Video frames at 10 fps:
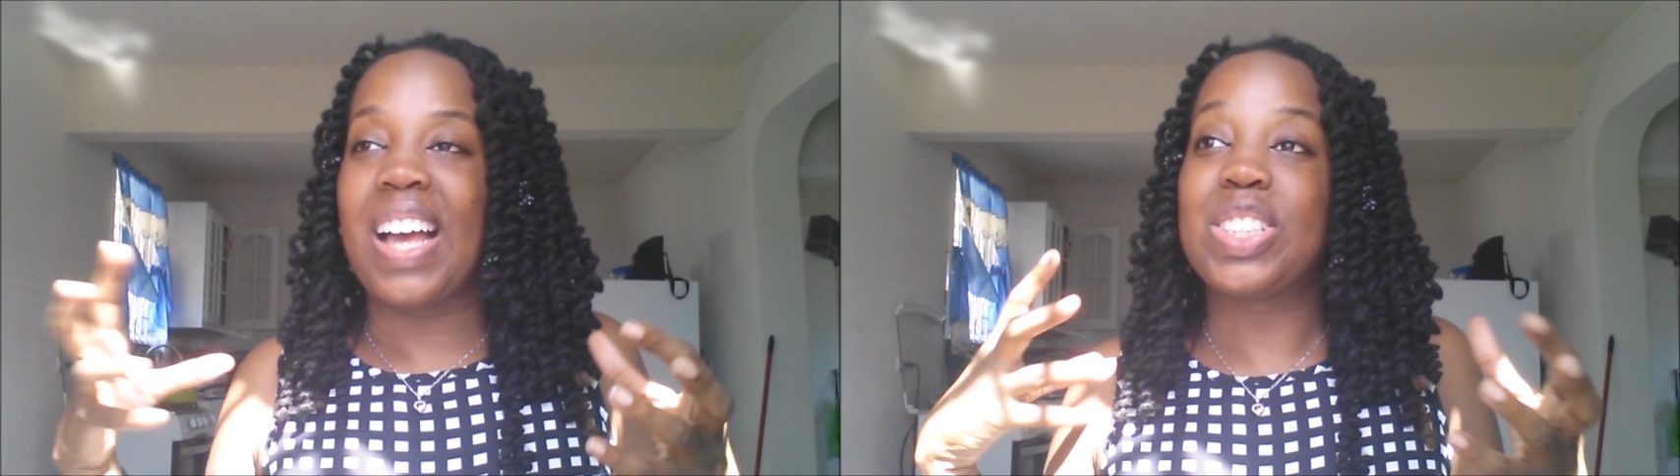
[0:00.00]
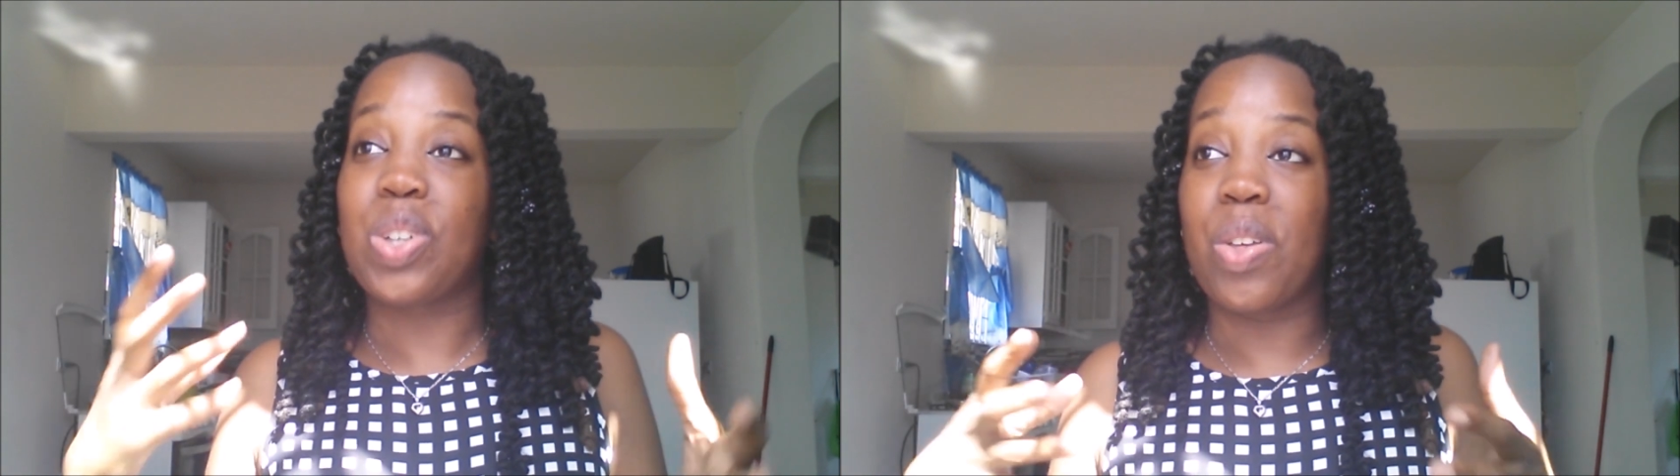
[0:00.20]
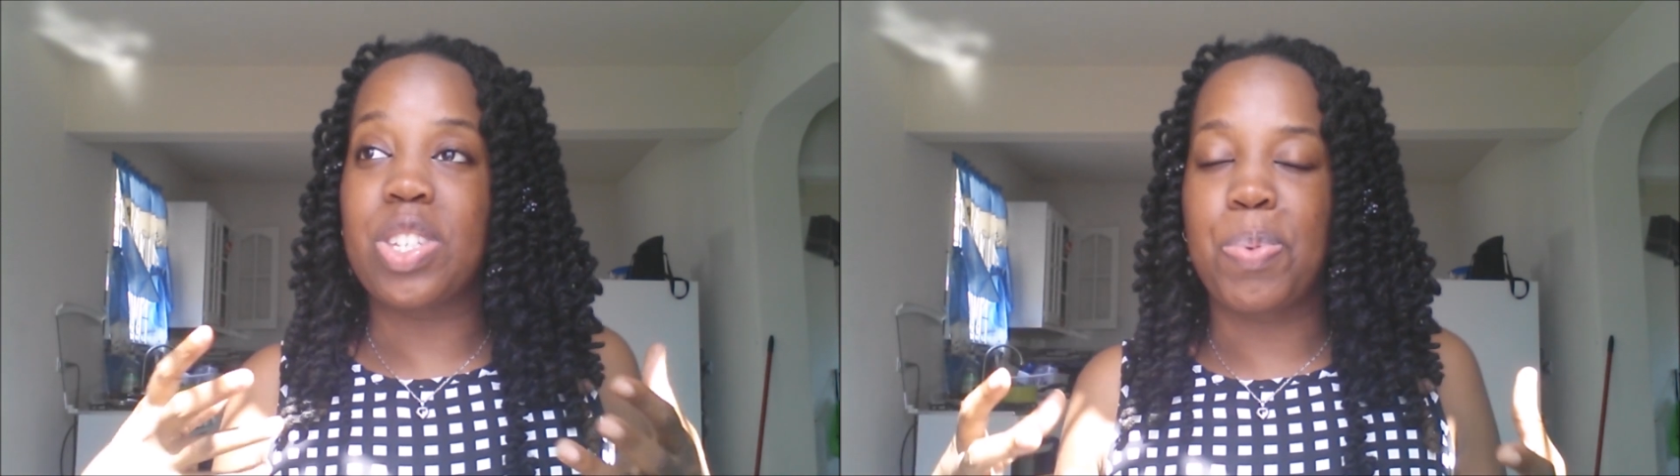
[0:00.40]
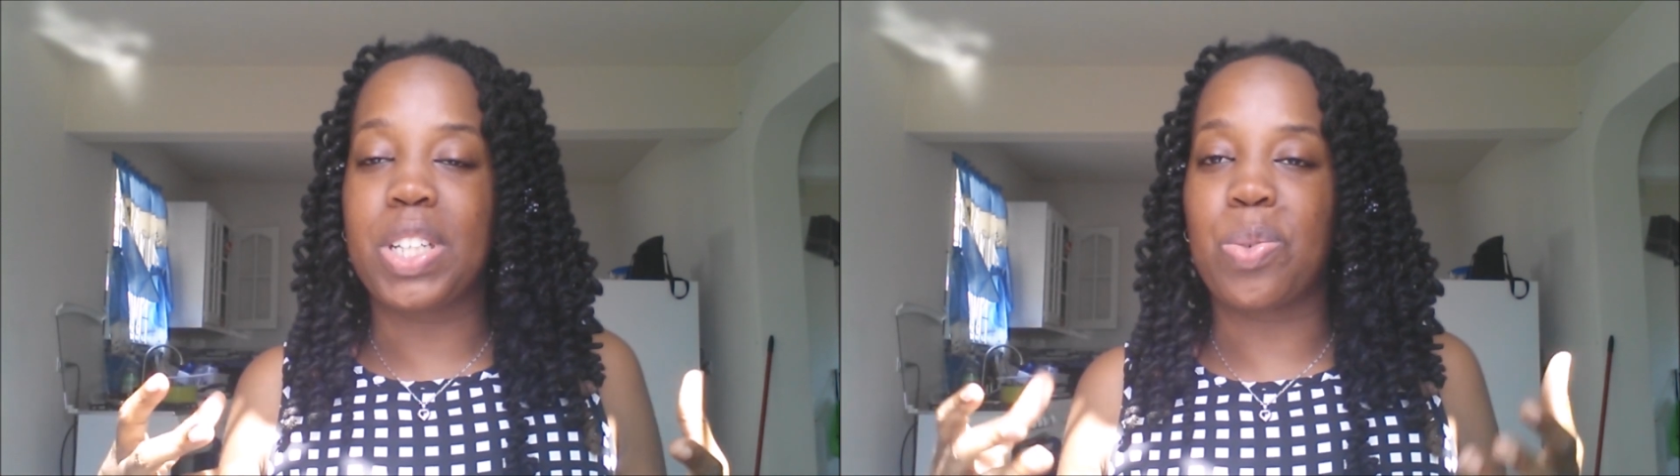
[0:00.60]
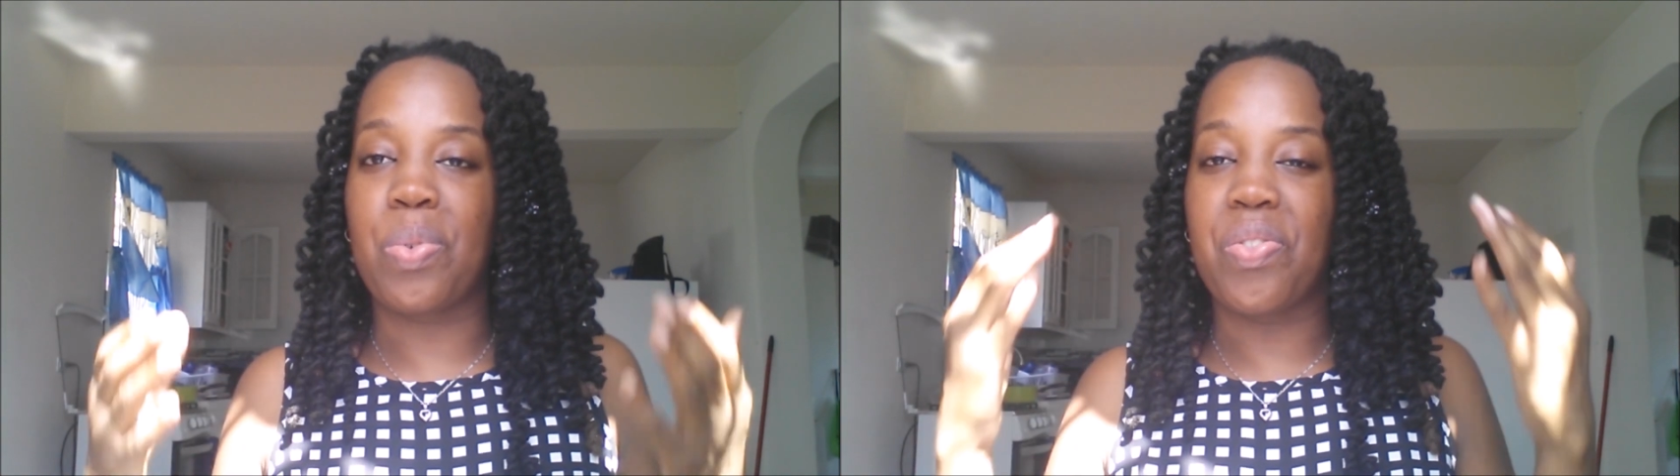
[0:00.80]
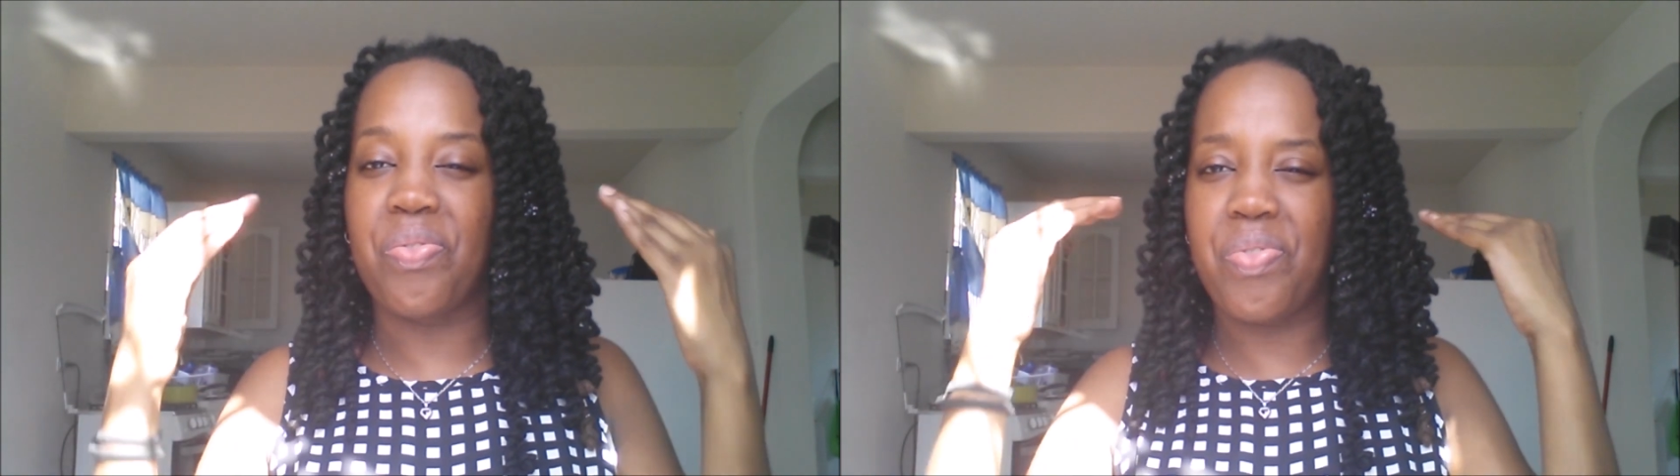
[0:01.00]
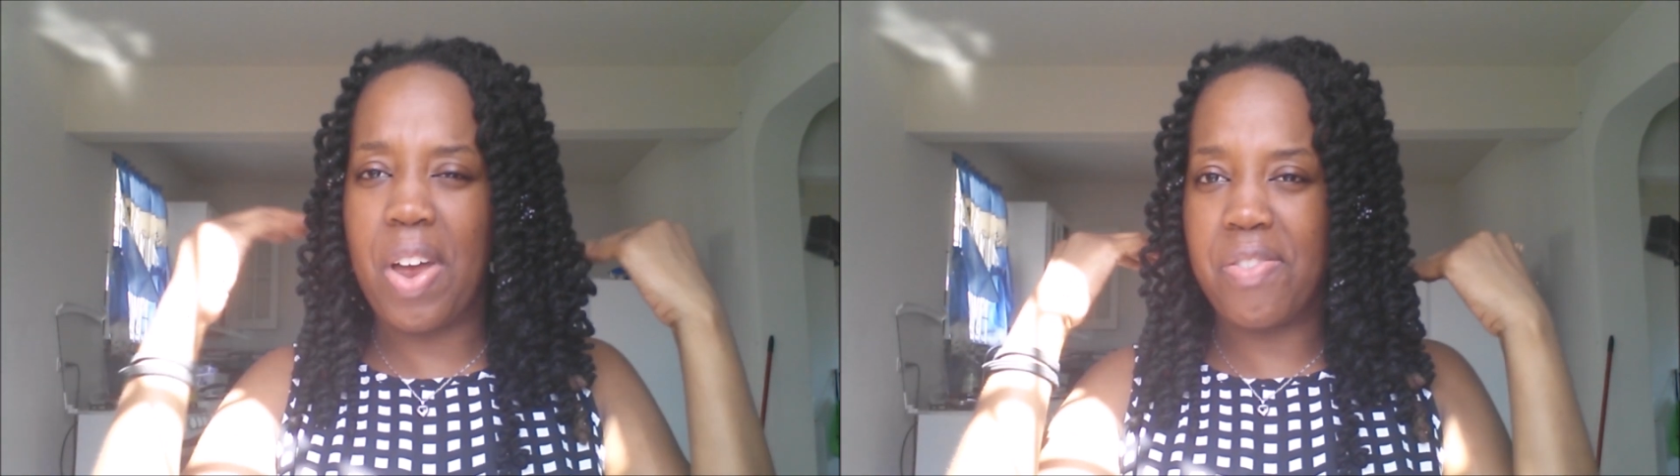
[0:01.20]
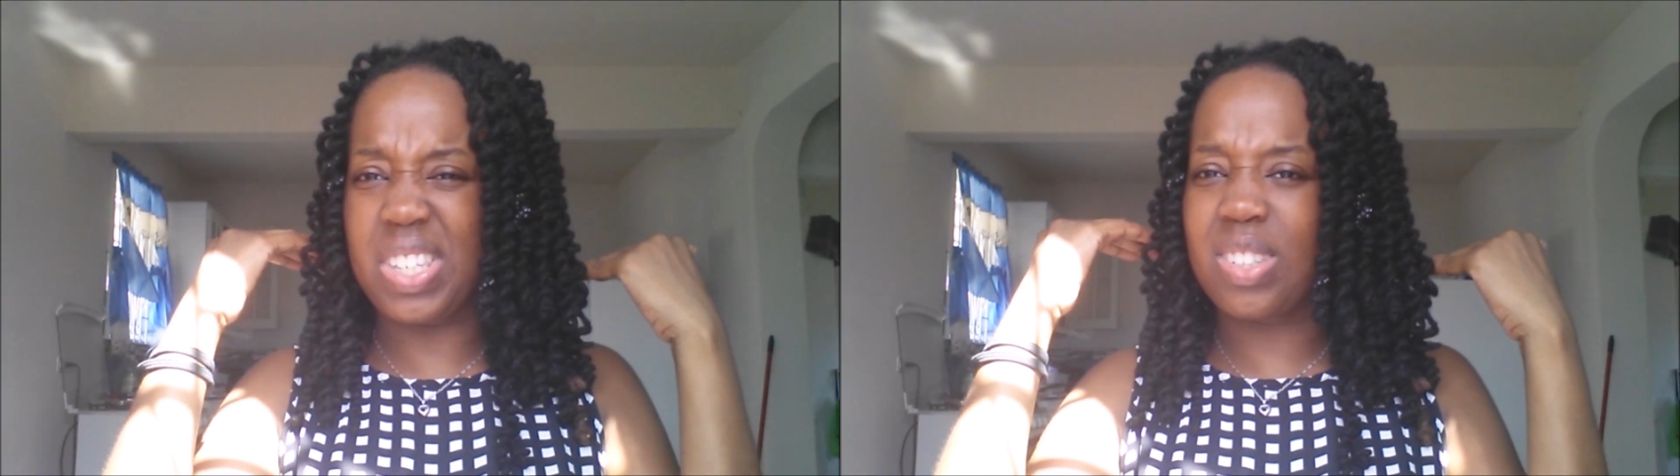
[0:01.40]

I saw this picture with very